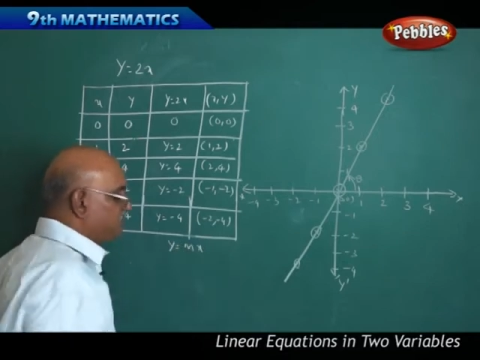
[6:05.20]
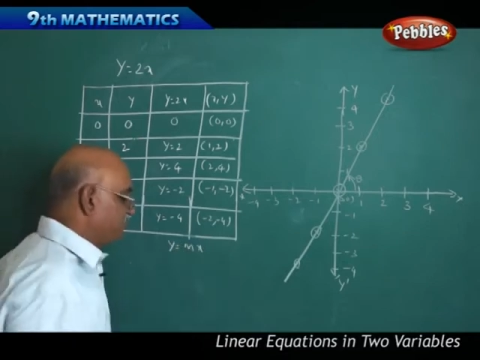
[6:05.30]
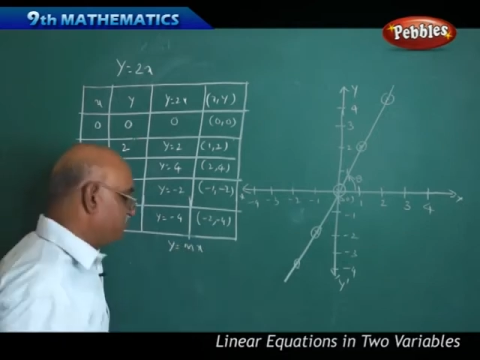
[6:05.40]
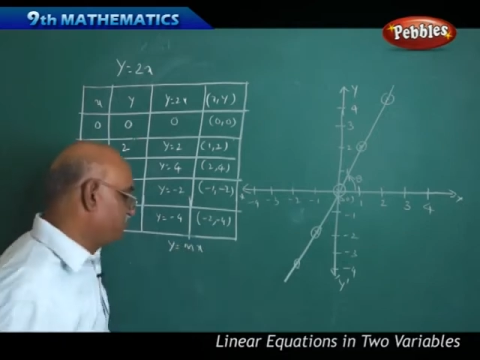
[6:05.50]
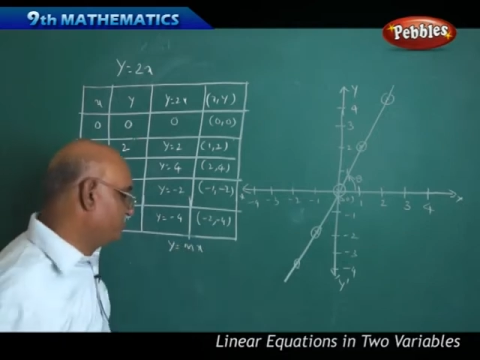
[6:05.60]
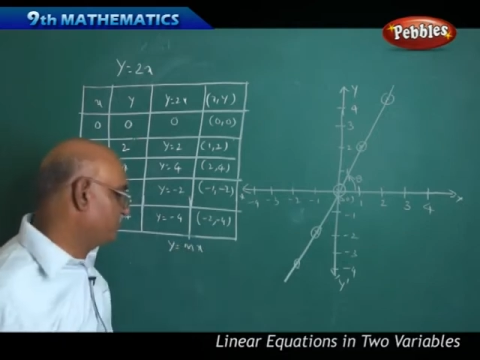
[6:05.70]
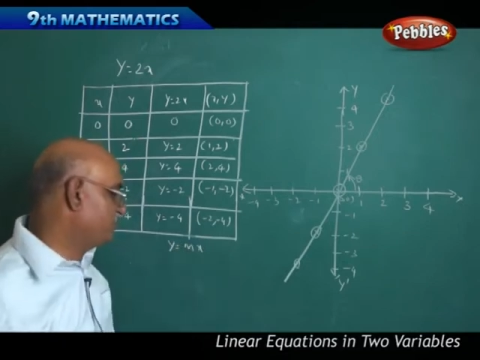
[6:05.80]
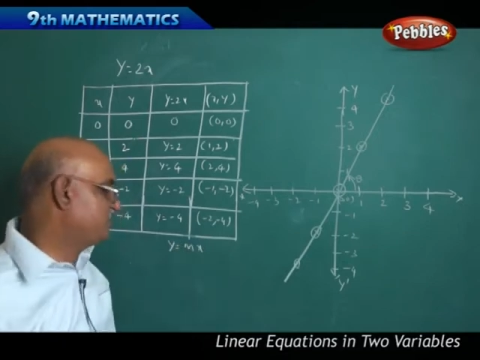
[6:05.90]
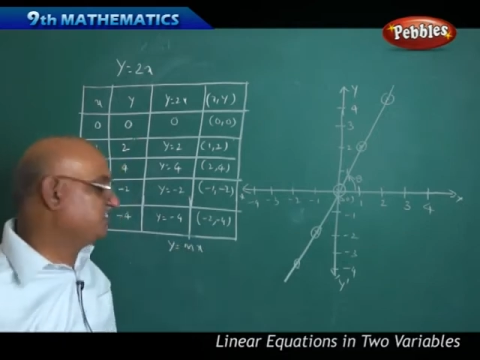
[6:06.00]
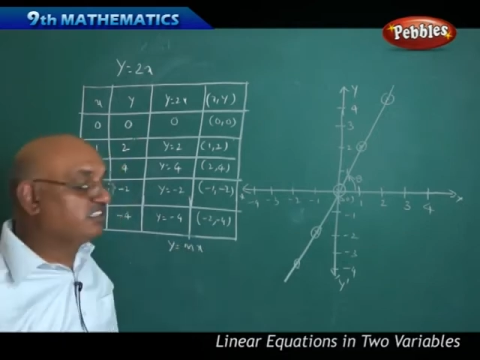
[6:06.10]
the
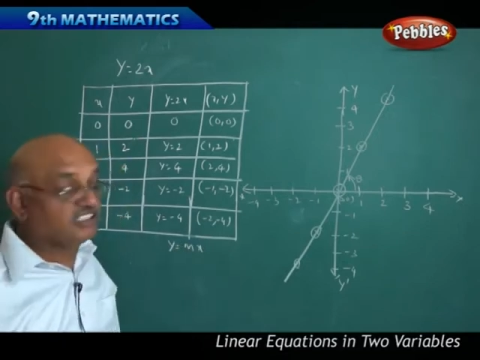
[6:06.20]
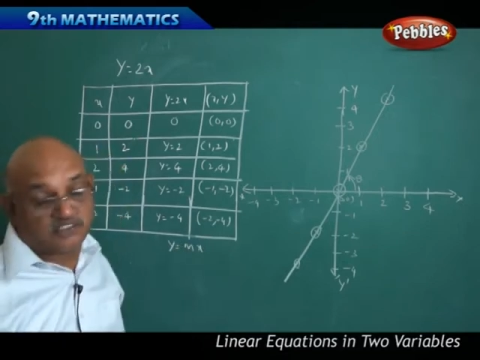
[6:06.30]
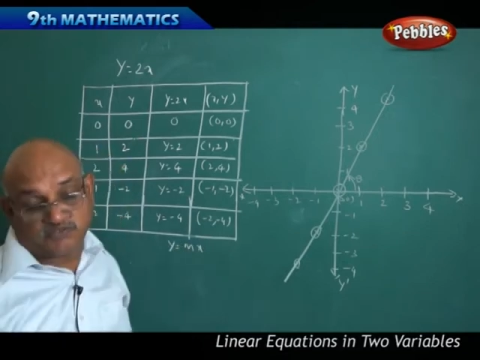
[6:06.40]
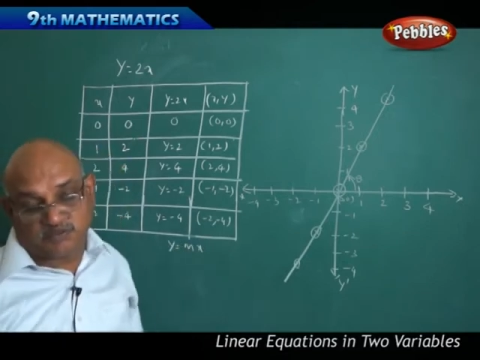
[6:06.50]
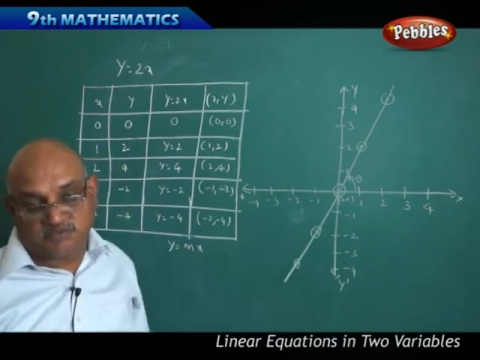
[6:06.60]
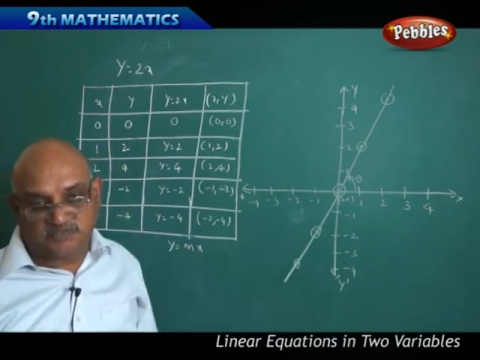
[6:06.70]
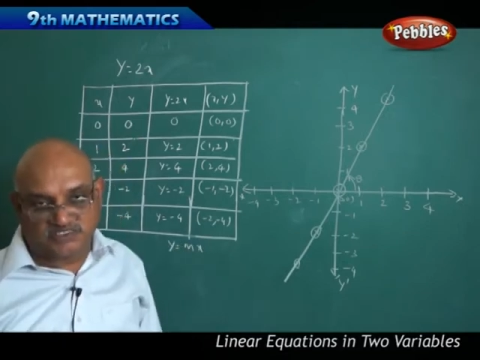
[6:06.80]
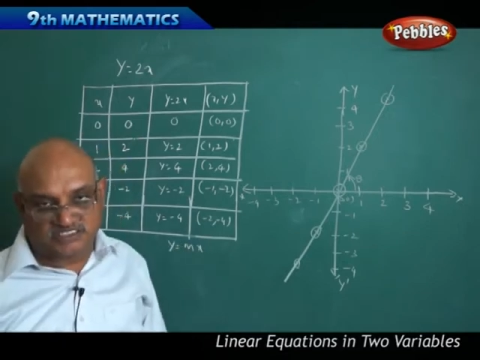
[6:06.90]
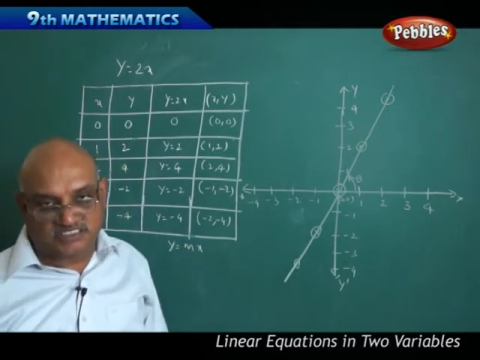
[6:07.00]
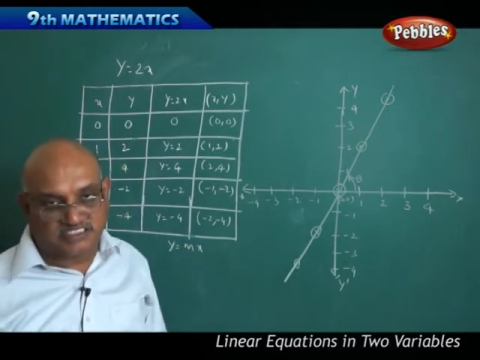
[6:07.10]
general form of
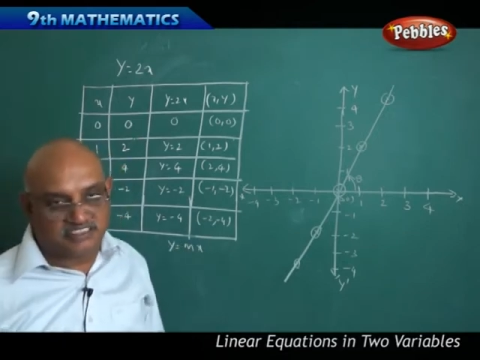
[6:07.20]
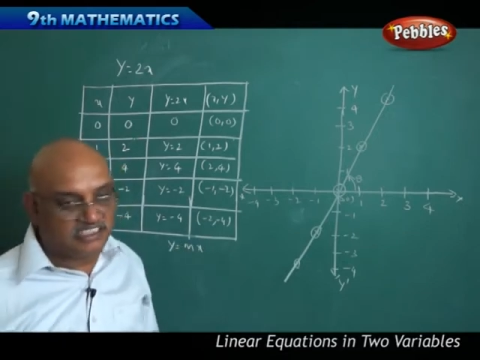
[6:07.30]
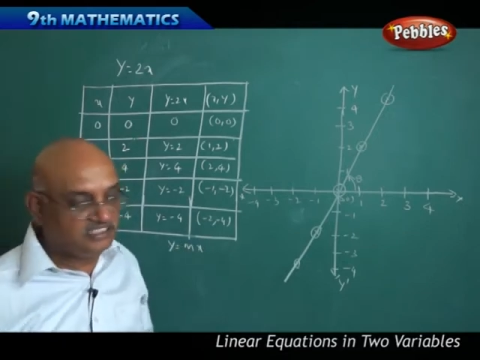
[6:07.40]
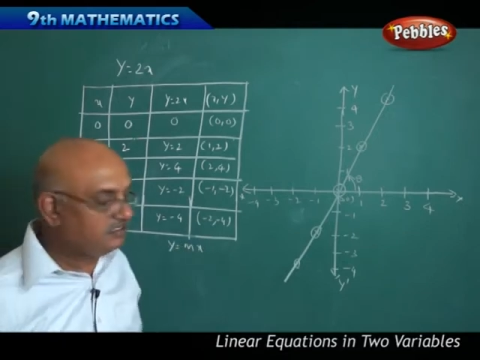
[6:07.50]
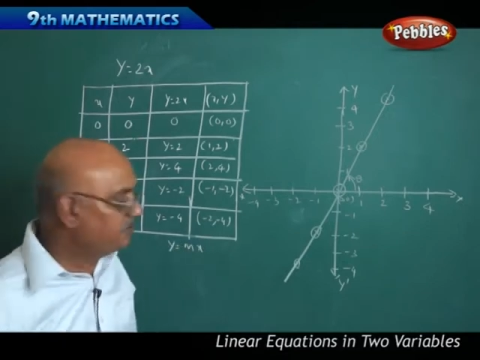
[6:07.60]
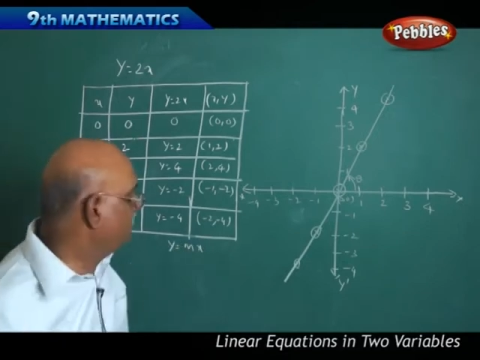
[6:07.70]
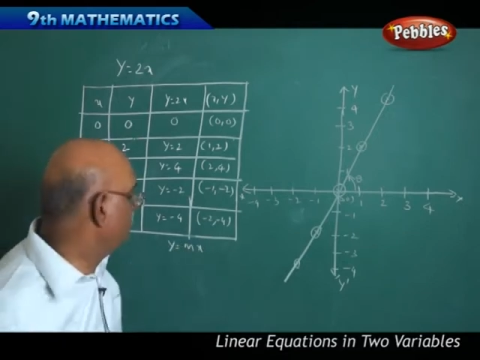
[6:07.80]
a straight line.